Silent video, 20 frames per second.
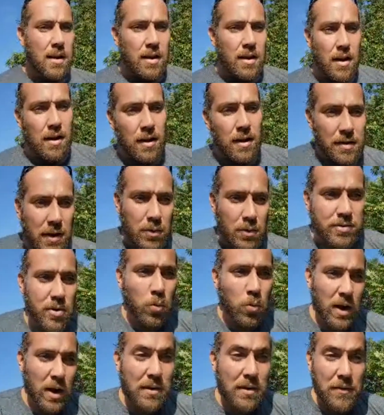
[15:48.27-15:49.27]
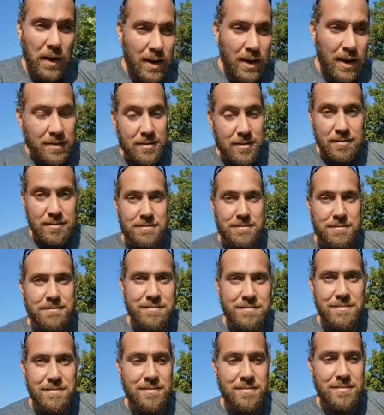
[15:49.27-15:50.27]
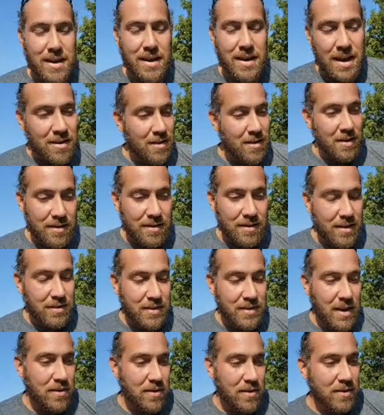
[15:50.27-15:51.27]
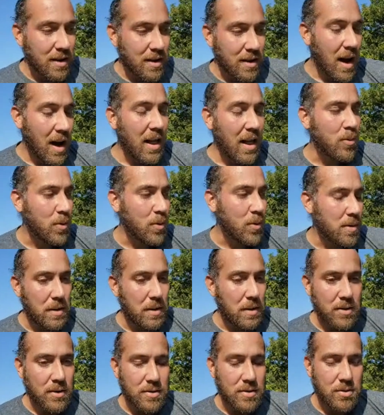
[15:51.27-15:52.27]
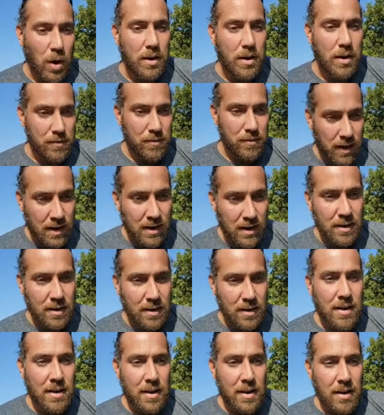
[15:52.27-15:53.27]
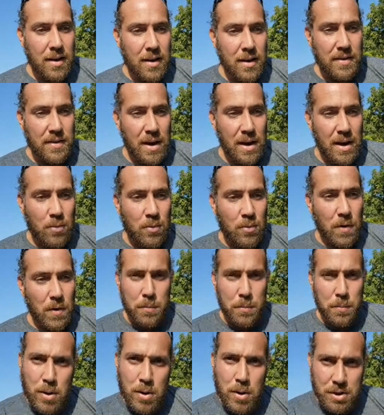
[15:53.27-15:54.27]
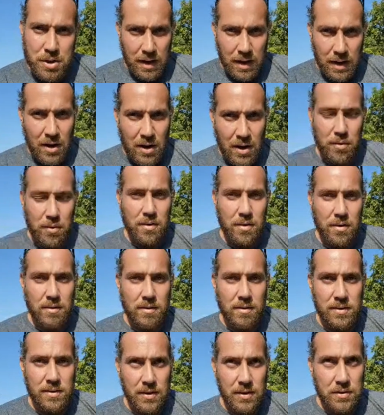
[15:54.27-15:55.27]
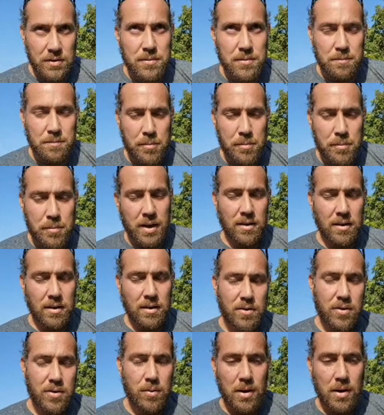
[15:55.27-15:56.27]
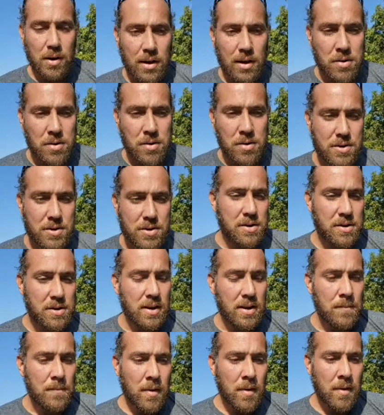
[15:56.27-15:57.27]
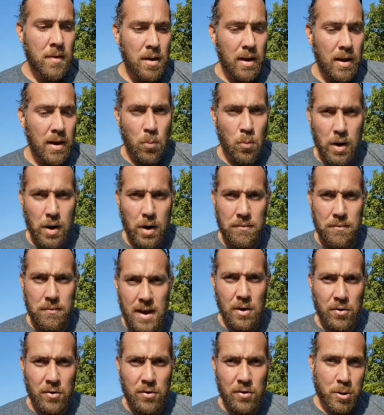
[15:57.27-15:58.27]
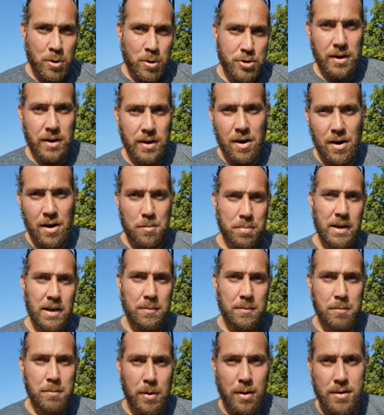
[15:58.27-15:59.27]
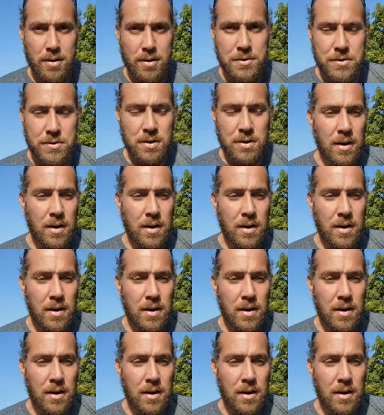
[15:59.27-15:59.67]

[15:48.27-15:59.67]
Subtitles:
There was a white van. Again, it sounds like Hollywood, but there was a white van that was pushing out, this is pertaining to New York City, a white van that was pushing out plane parts.